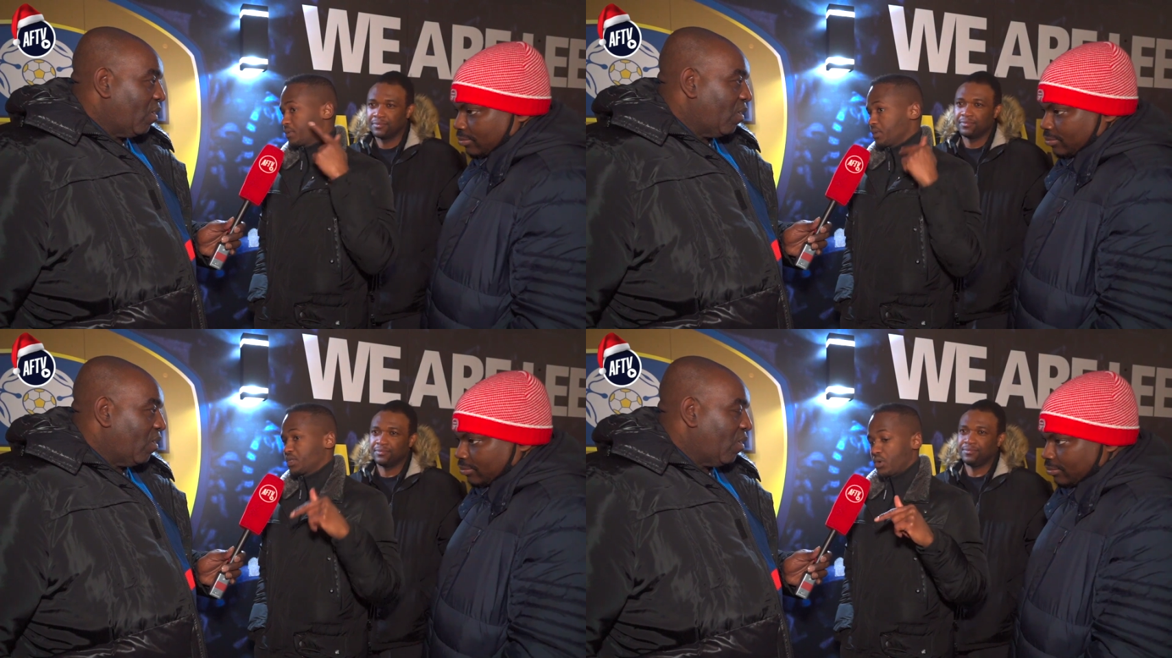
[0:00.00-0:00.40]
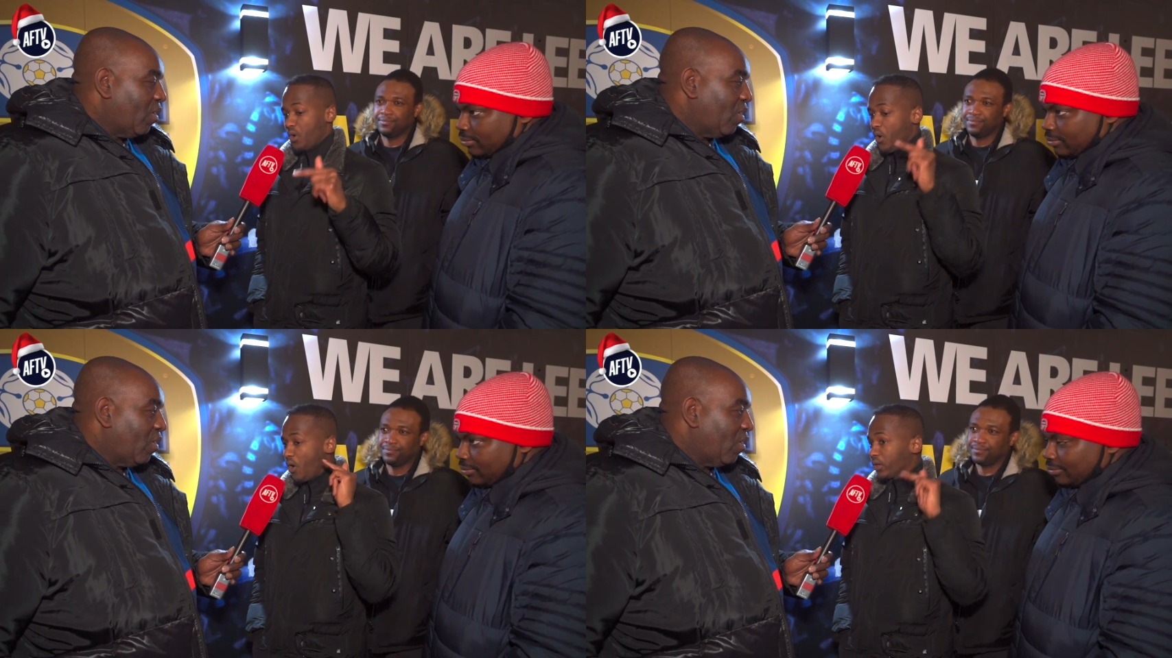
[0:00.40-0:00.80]
Speaker 1: Smith
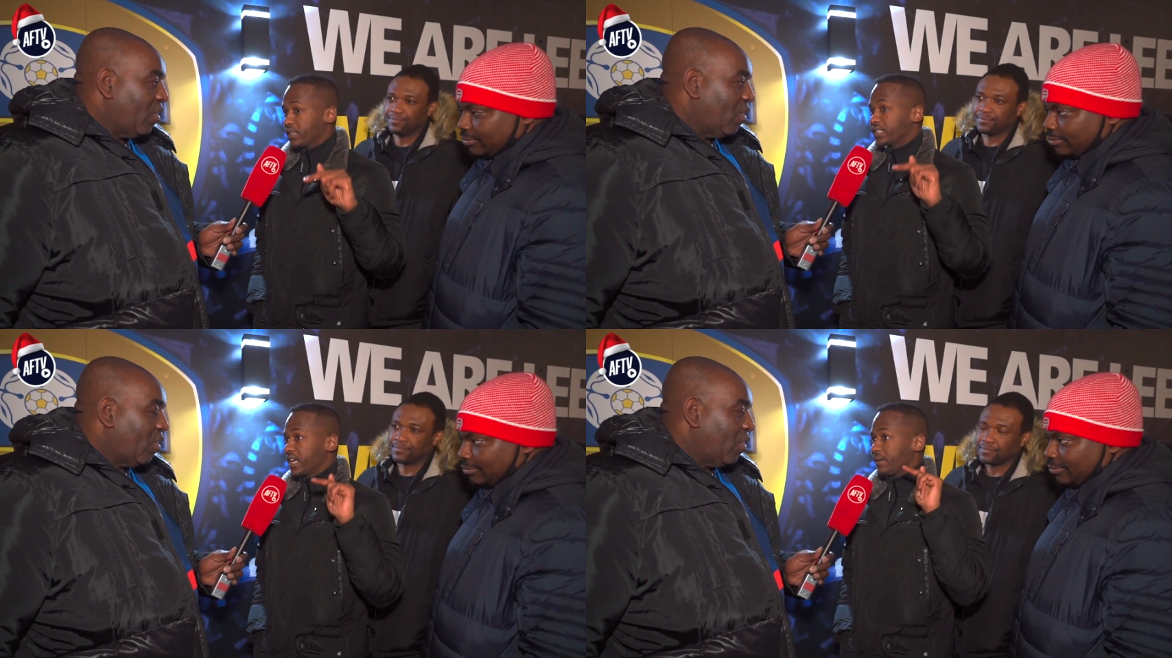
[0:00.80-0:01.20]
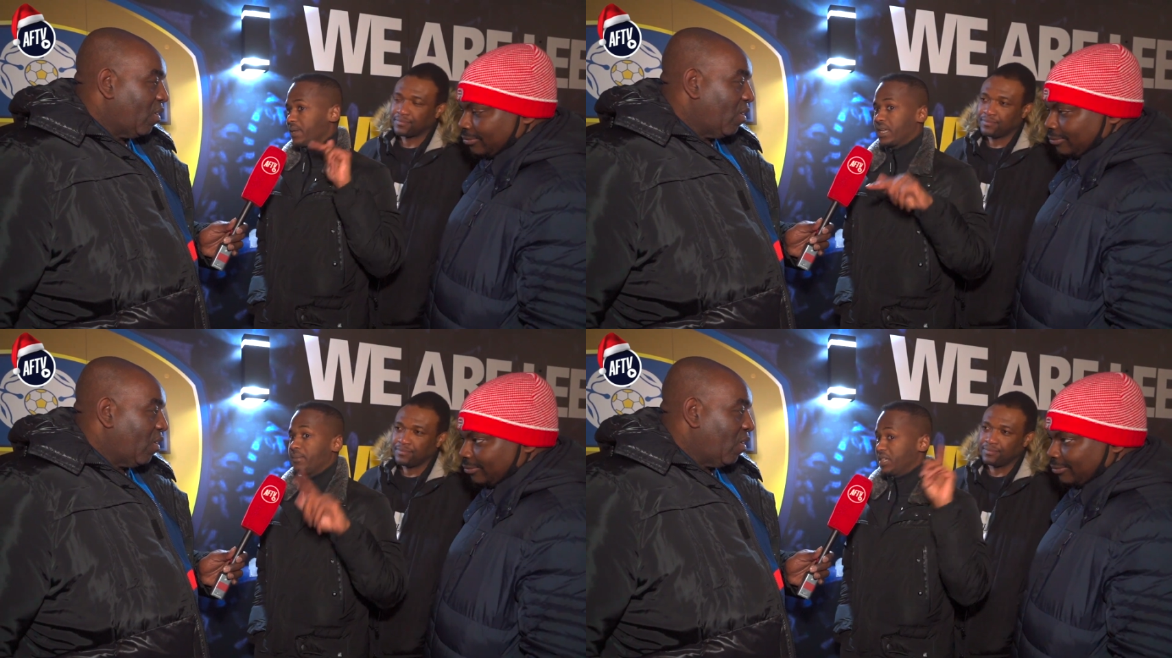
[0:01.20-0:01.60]
Rowe all the time,
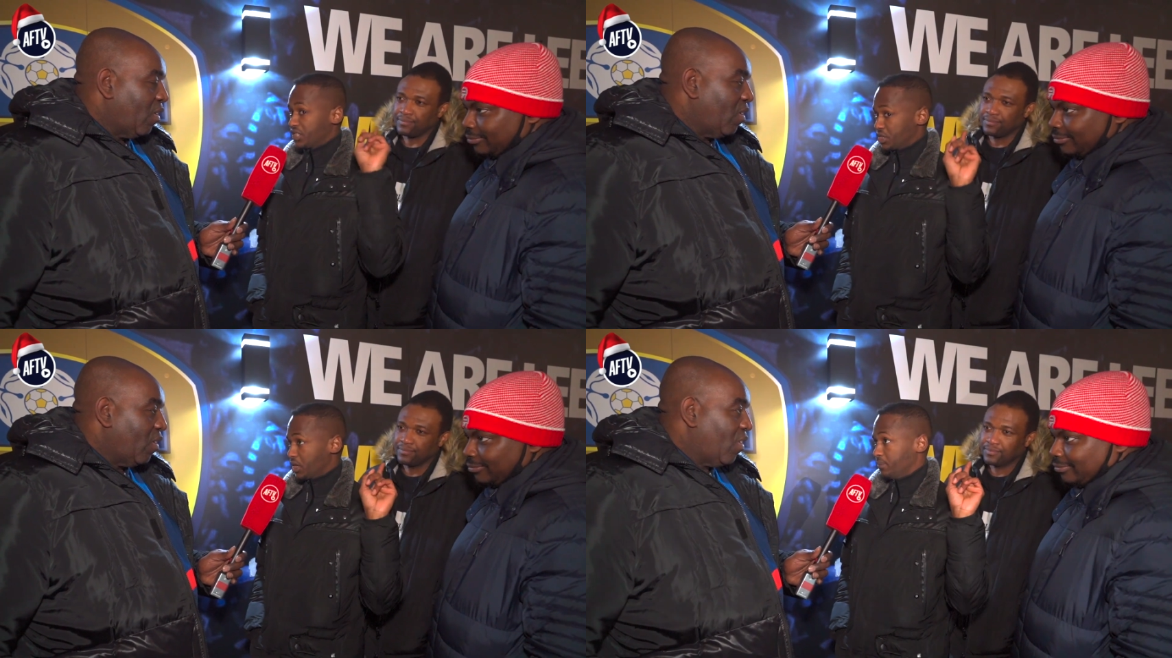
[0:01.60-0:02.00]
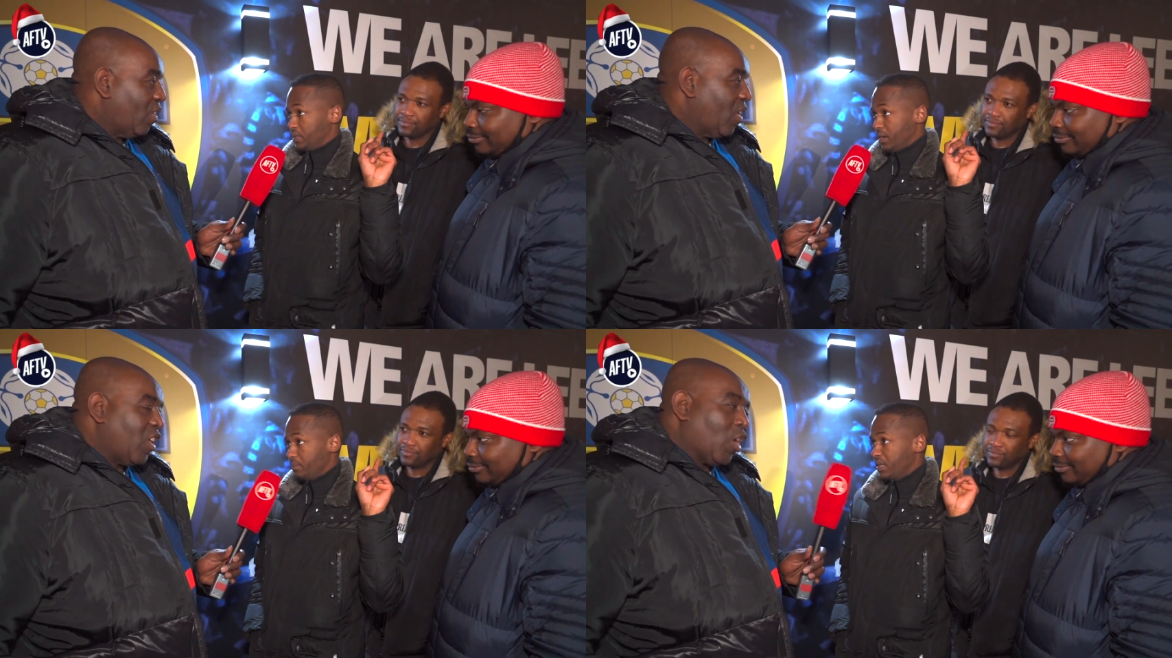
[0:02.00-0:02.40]
he just come
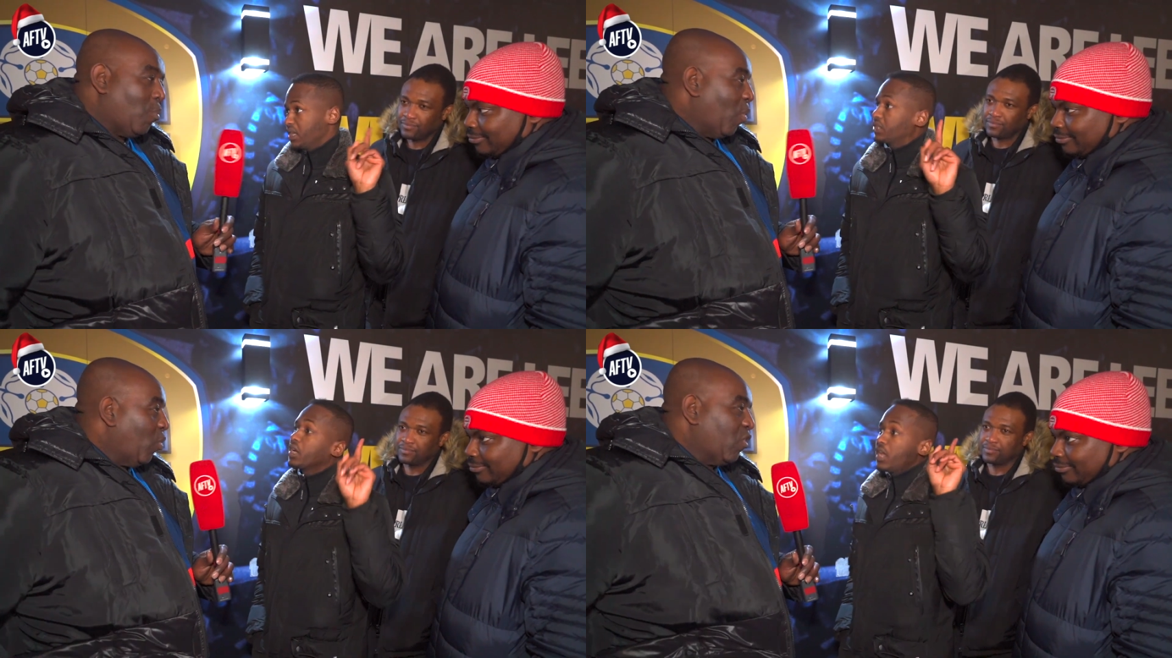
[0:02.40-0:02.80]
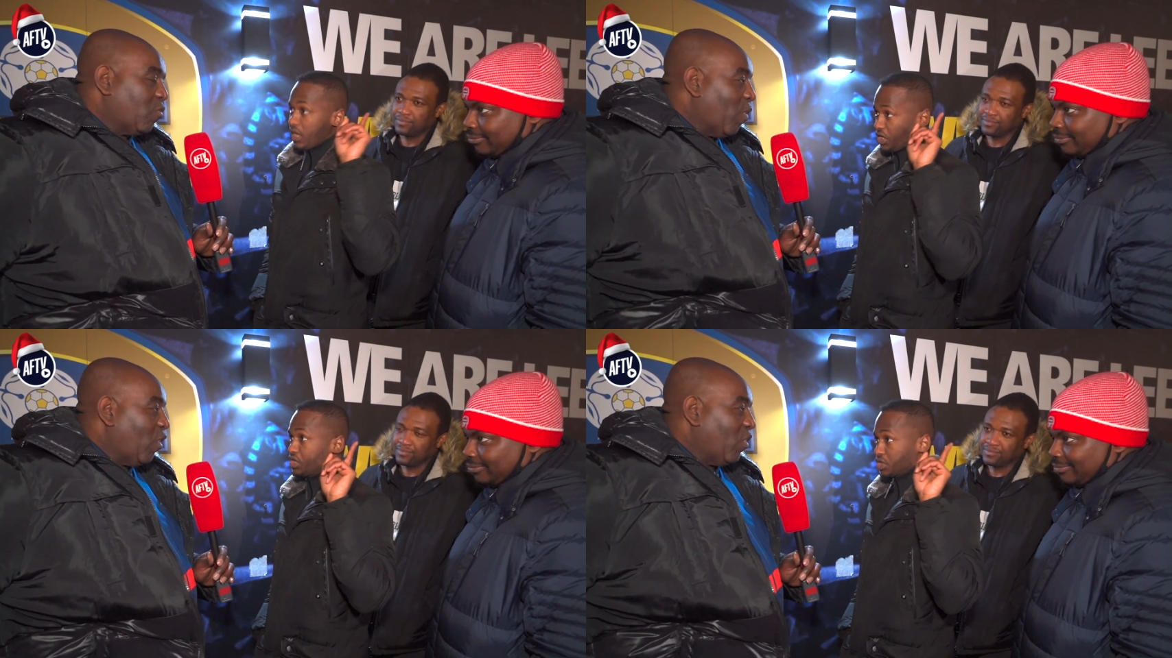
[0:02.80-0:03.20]
10 minutes. Come on with a
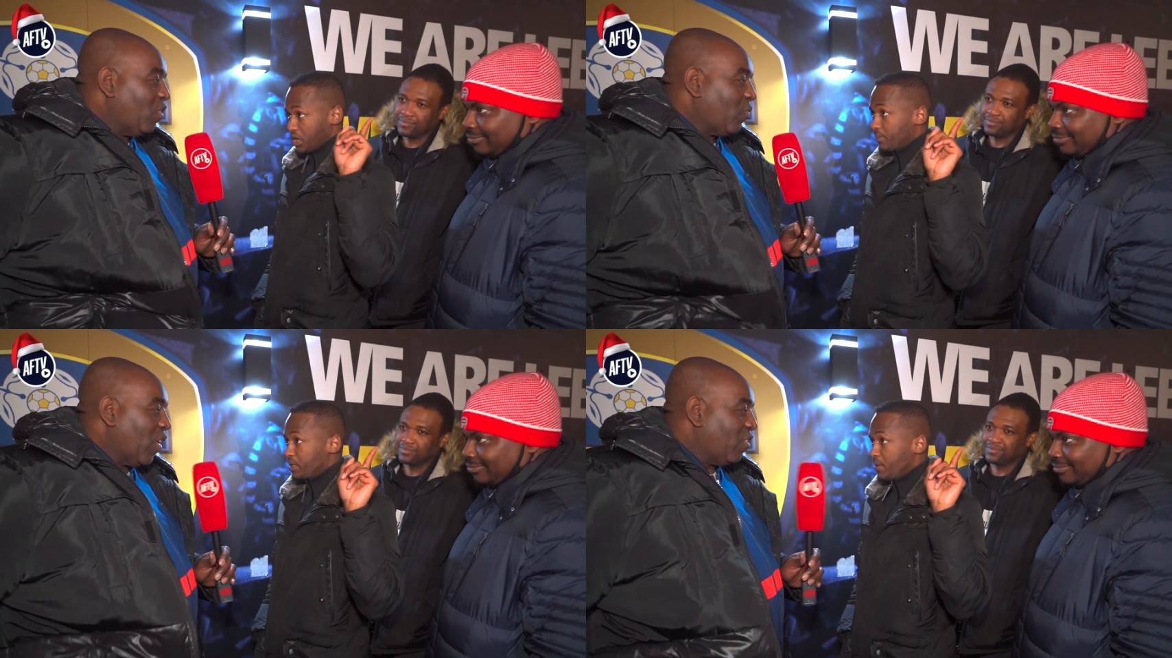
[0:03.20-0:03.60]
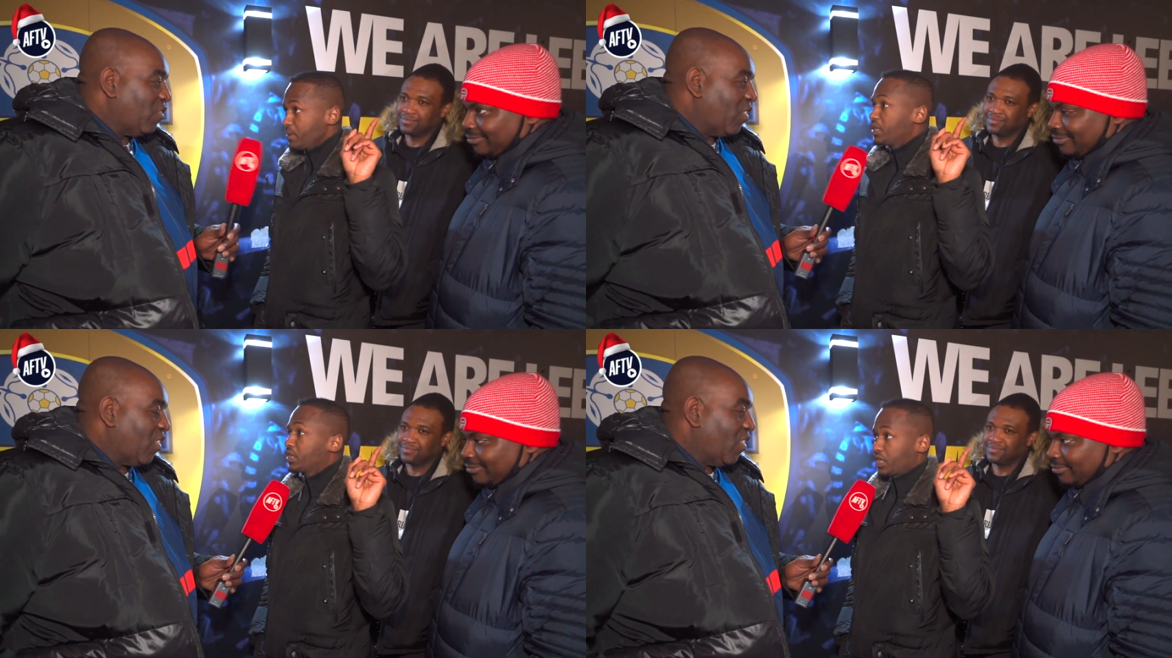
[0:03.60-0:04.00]
smile on his face. 10
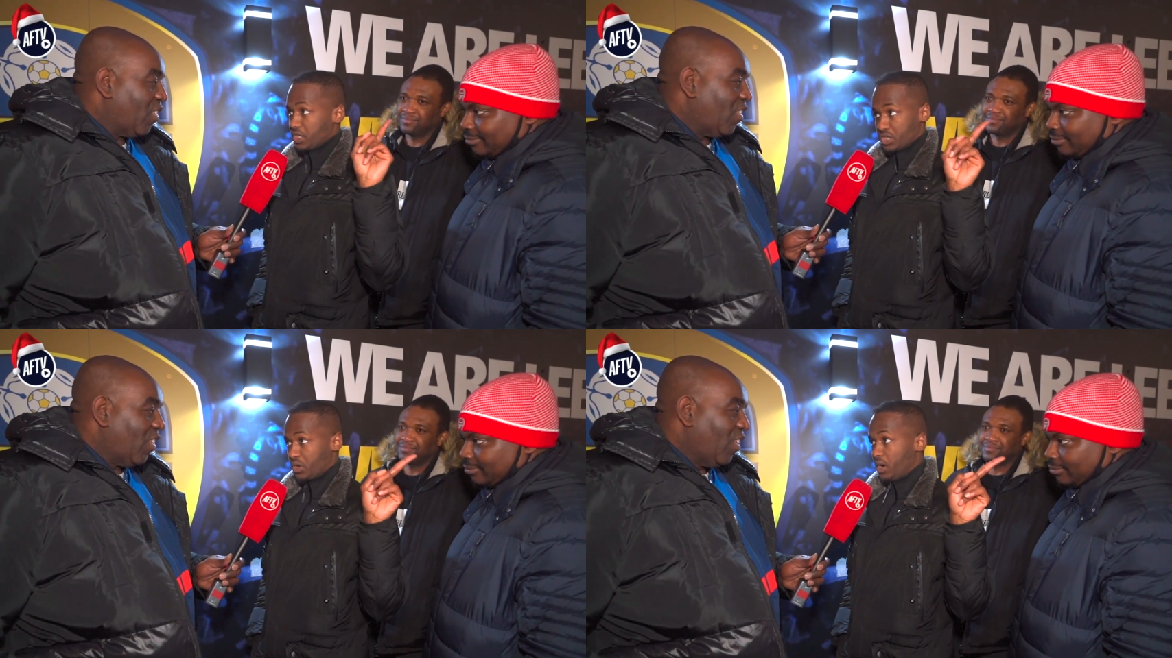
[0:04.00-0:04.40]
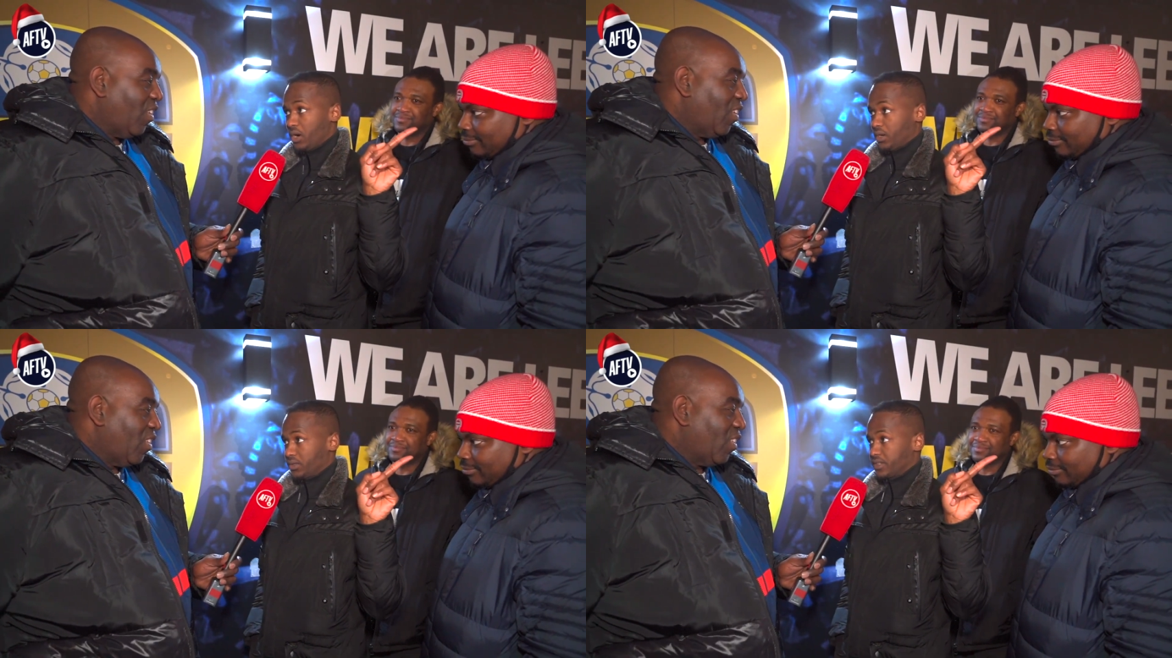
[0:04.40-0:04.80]
minutes and he
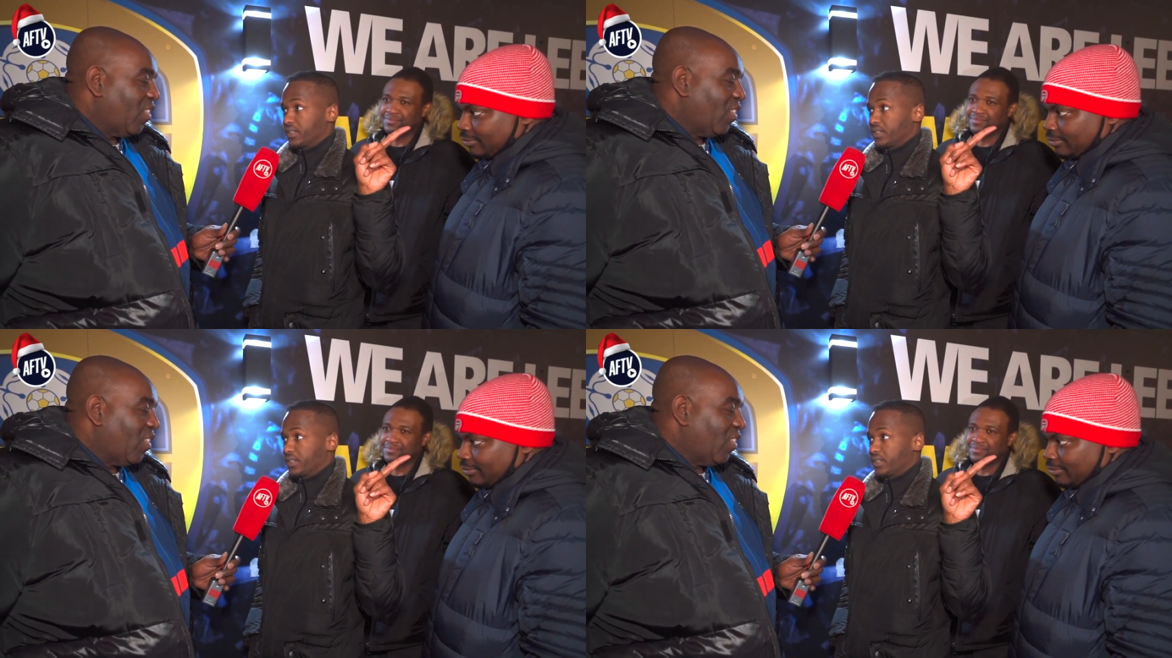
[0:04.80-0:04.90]
scores.